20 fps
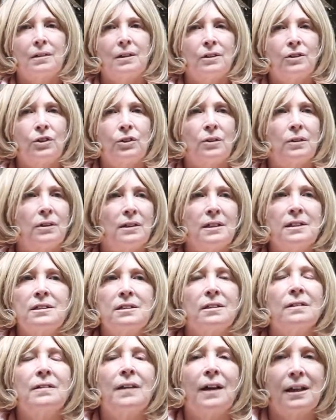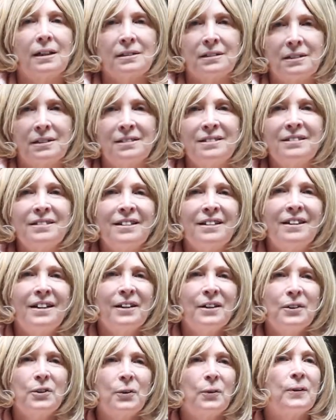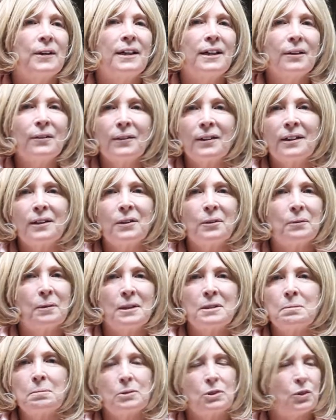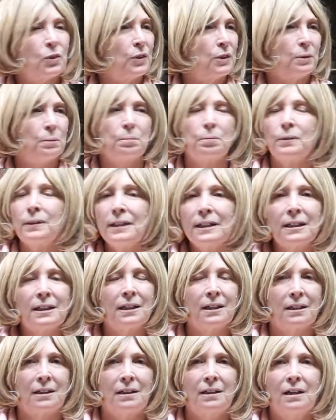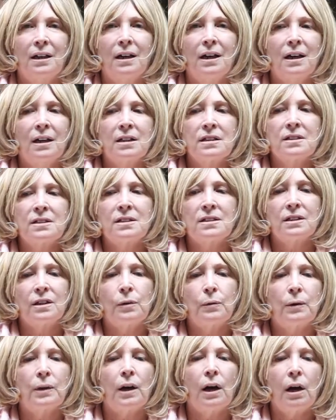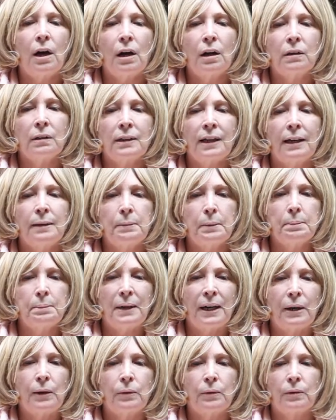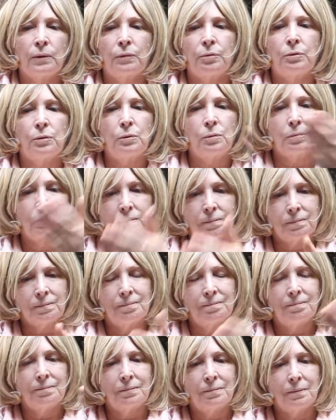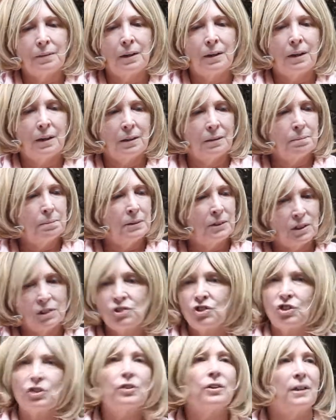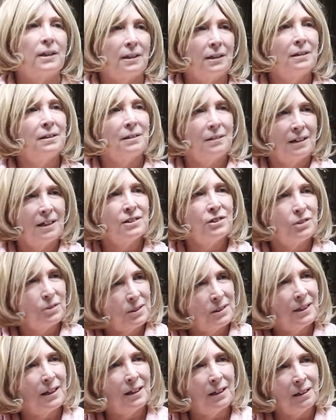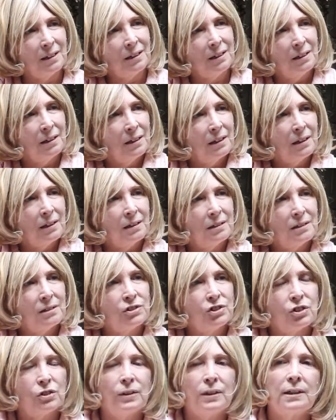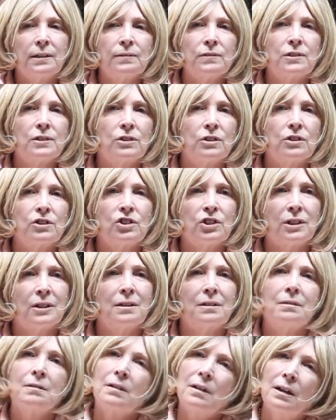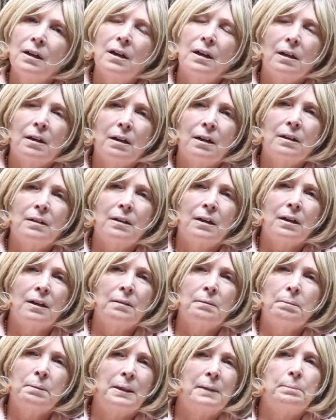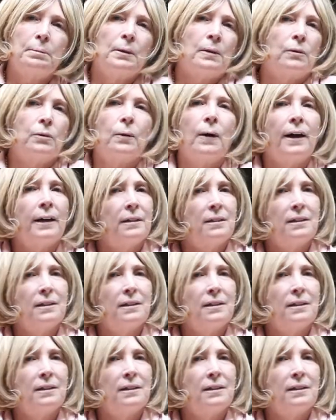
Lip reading: your intellect, your hearing, your respiratory, your breathing. So it all came about through the journey, as you said, the journey of searching and people who I